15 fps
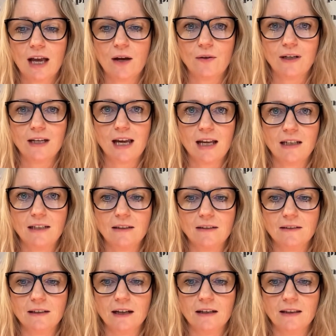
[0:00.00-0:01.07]
out again.
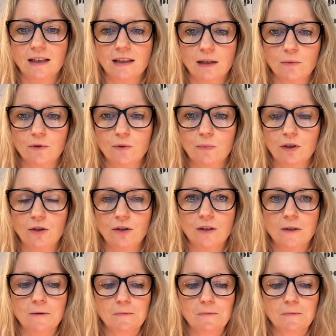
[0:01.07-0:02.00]
I think that would be good.